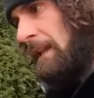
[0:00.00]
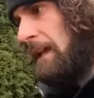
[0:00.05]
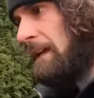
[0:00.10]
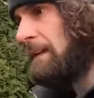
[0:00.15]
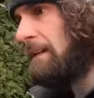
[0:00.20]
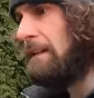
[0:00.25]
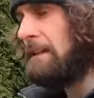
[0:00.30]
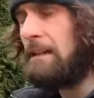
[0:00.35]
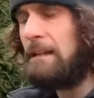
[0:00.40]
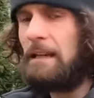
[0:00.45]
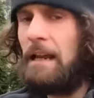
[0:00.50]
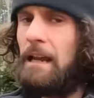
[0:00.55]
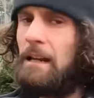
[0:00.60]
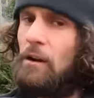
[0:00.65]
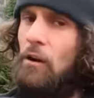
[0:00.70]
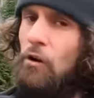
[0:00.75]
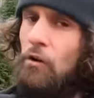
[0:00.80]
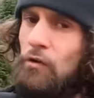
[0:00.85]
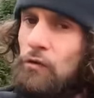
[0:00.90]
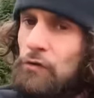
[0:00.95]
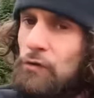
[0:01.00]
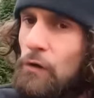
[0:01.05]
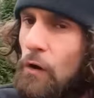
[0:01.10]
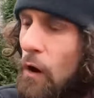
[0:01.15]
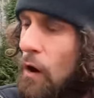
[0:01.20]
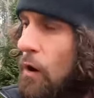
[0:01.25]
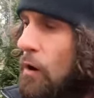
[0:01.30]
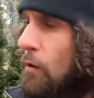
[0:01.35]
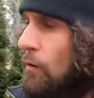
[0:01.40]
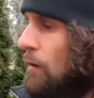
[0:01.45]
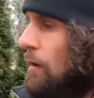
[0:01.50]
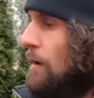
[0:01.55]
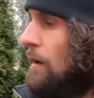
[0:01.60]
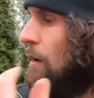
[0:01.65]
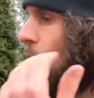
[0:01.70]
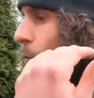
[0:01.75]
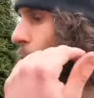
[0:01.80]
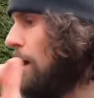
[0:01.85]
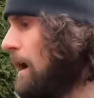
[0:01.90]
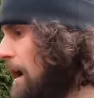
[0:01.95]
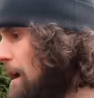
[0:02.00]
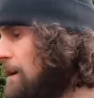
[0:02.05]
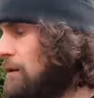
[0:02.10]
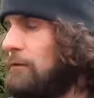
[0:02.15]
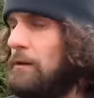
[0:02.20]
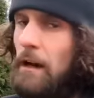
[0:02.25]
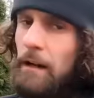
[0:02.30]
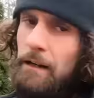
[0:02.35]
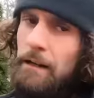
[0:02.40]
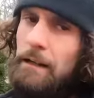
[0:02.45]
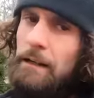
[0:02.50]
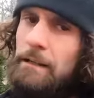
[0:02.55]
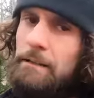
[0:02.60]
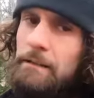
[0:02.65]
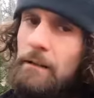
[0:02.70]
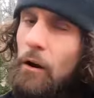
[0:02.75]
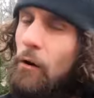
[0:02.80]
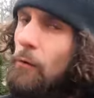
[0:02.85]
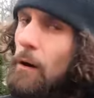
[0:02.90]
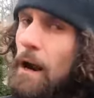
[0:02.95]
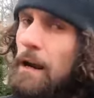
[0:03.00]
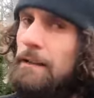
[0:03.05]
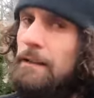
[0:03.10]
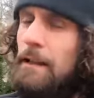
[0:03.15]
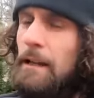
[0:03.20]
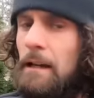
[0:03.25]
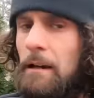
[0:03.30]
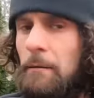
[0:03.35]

technique and also where you're gonna hit all right